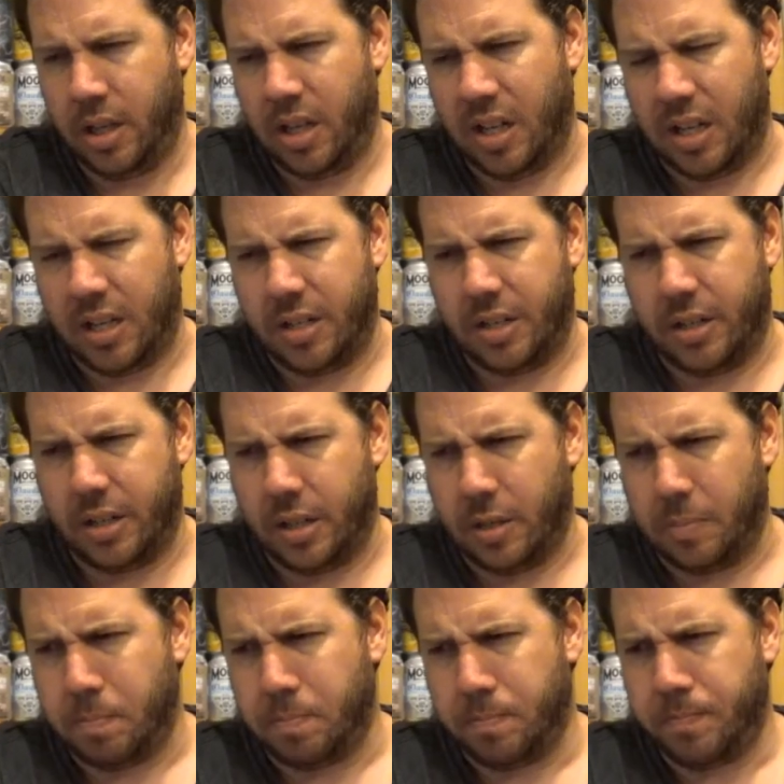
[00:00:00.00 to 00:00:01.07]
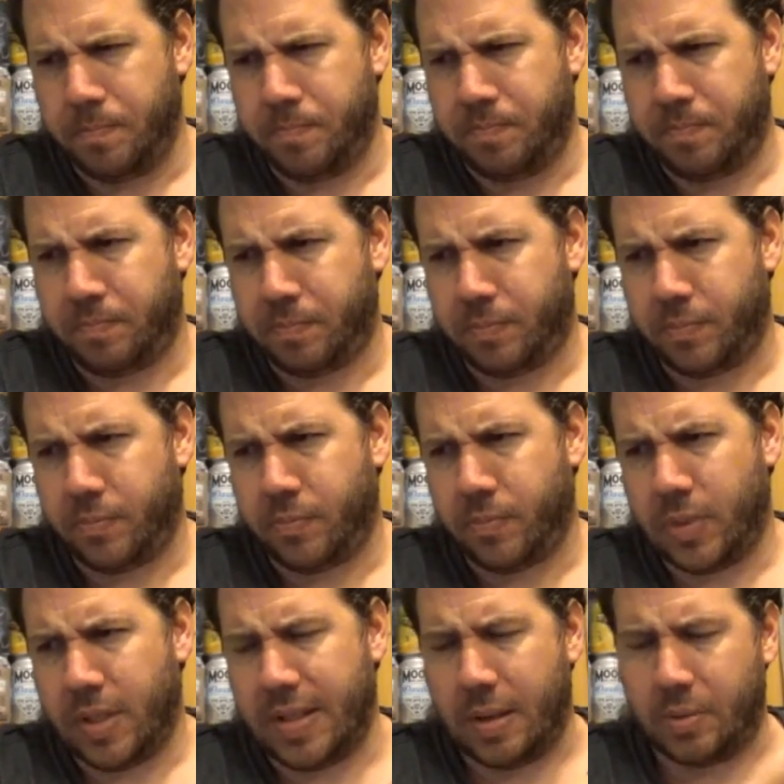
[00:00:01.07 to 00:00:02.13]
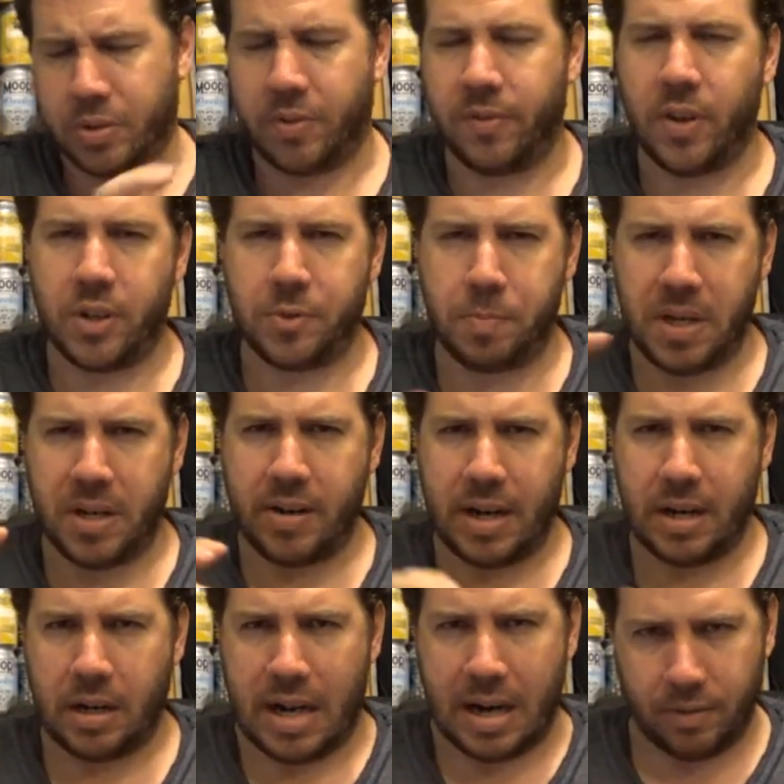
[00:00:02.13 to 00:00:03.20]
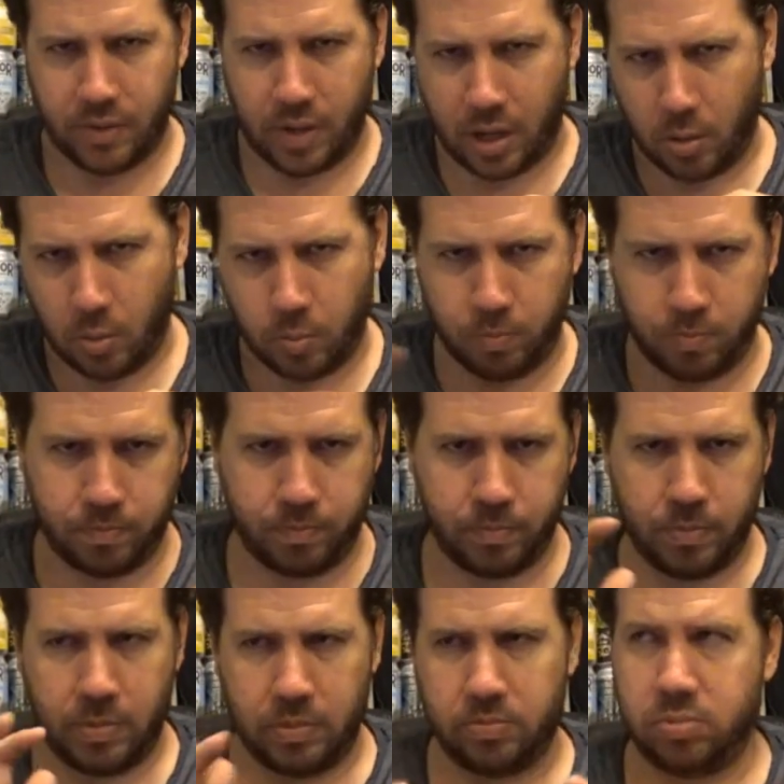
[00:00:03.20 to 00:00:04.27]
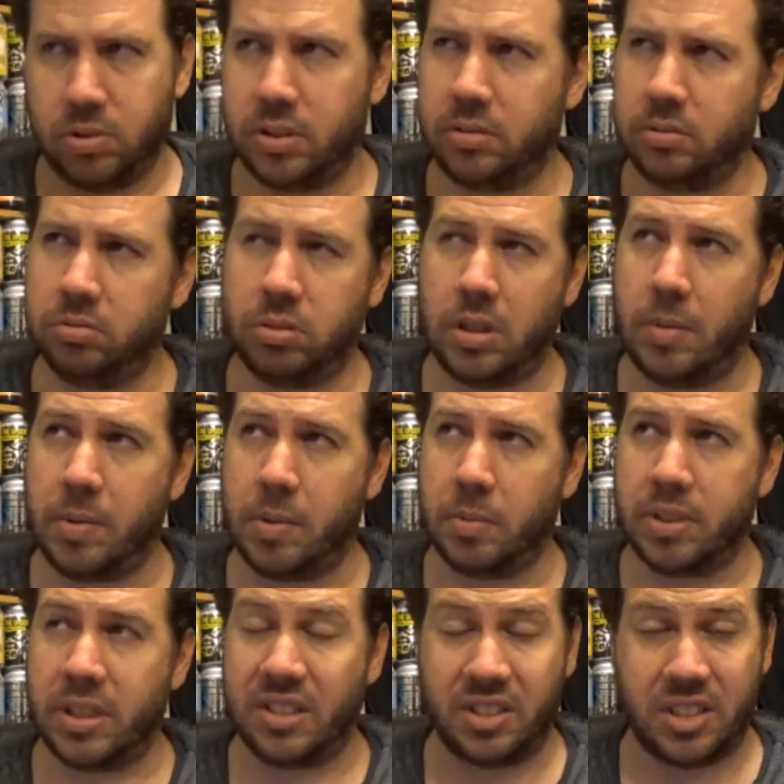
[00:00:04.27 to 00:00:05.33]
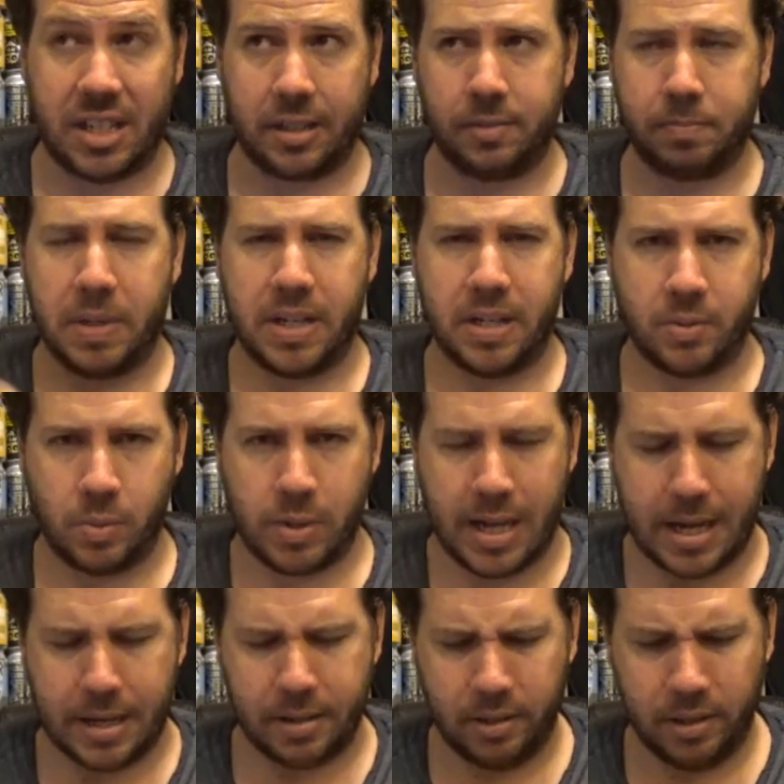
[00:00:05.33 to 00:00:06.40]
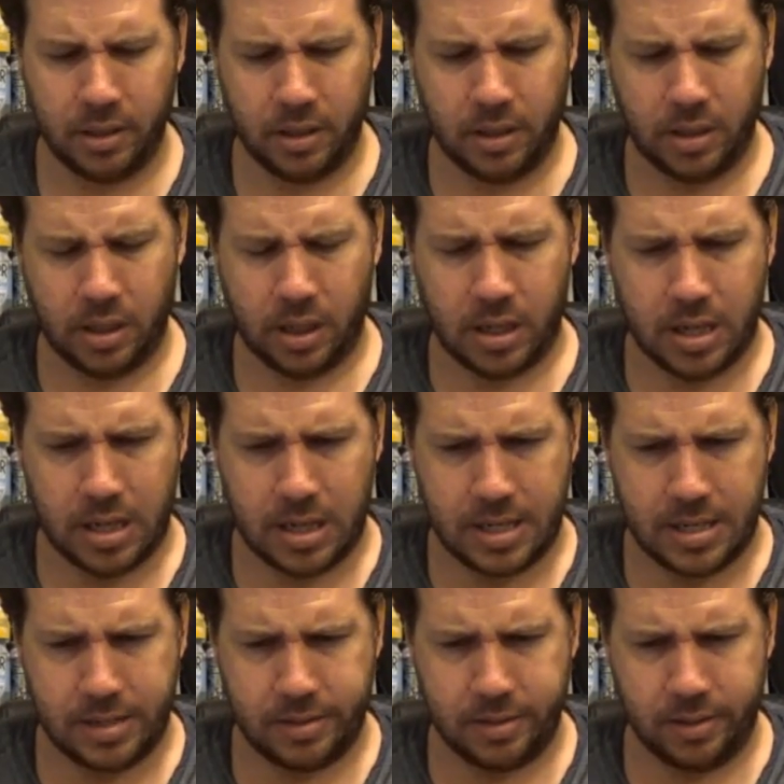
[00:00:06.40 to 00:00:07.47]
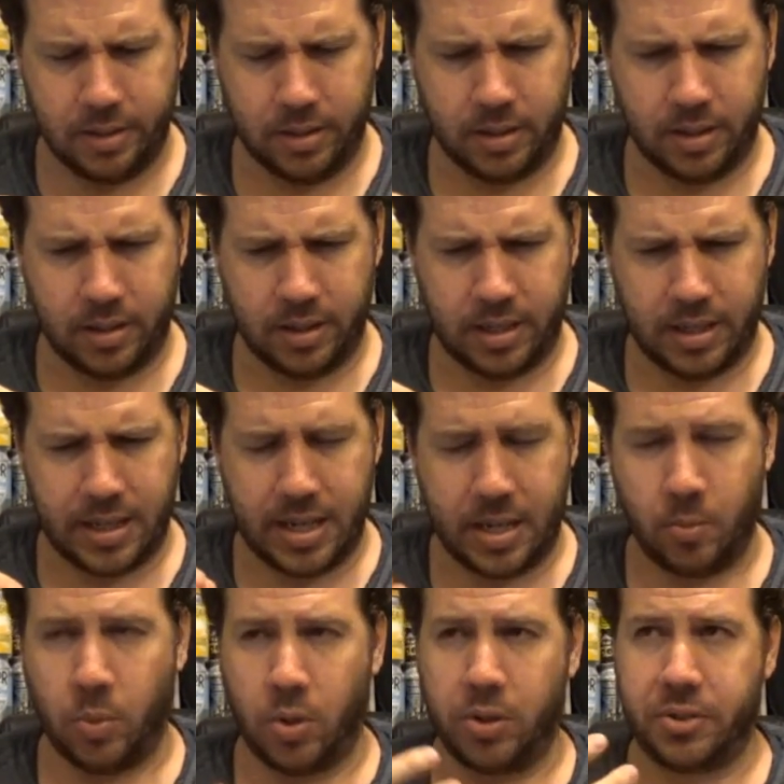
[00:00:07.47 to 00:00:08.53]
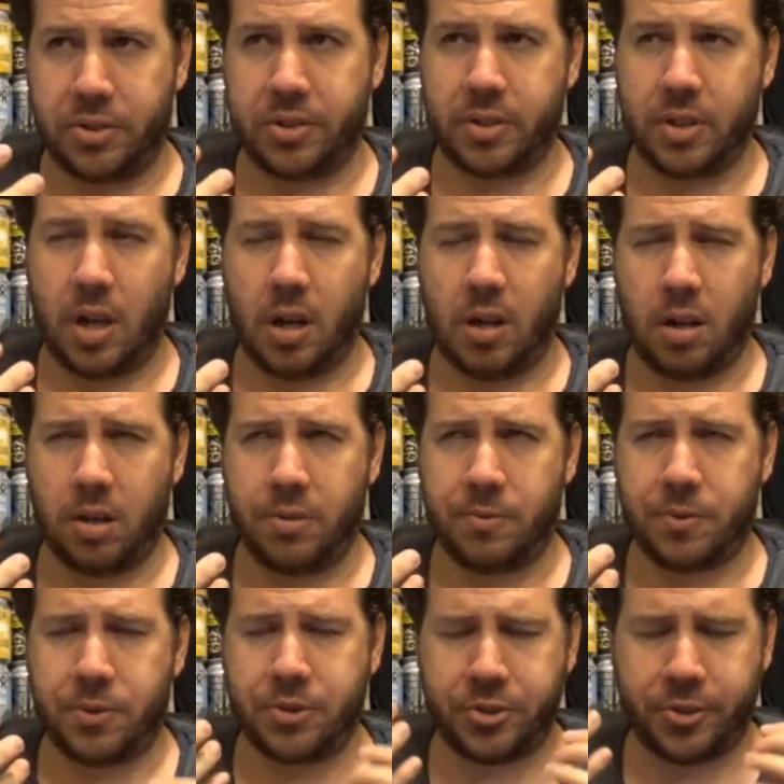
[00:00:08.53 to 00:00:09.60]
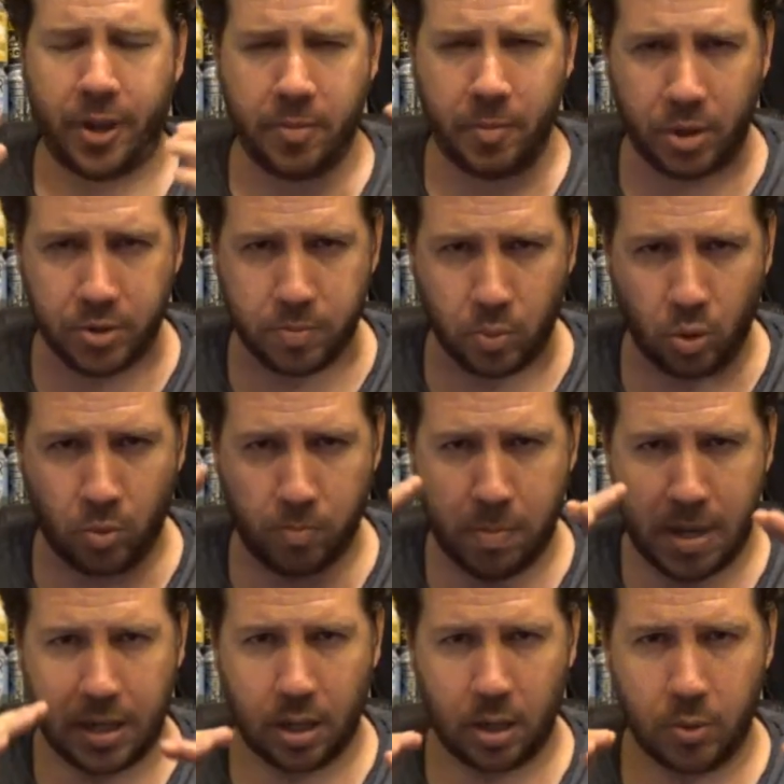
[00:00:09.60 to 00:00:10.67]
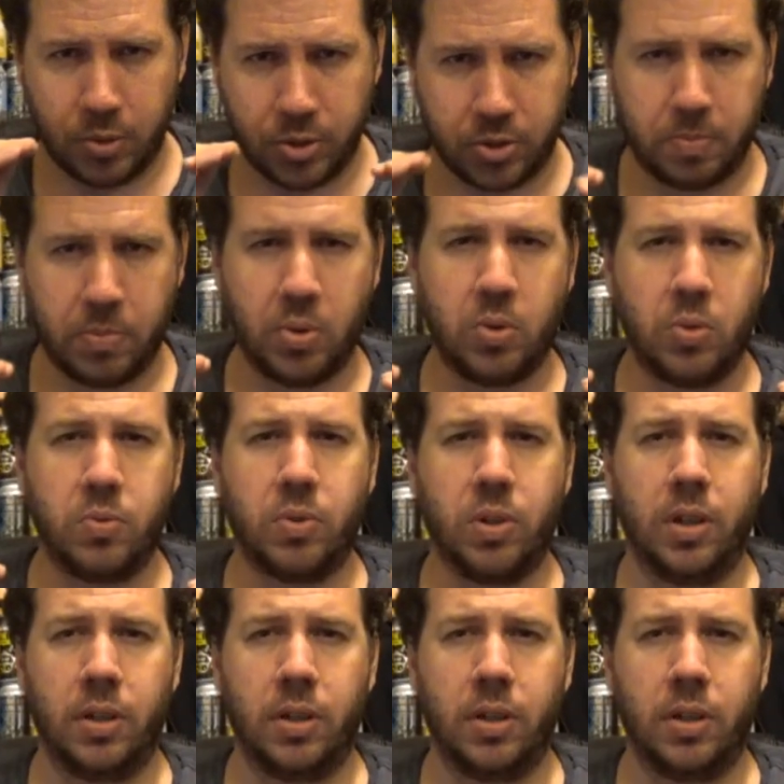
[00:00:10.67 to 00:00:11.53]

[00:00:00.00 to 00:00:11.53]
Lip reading: And that was the first beer out of the whole, how many was it, six beers we had. And it was so much more mellowed, smooth,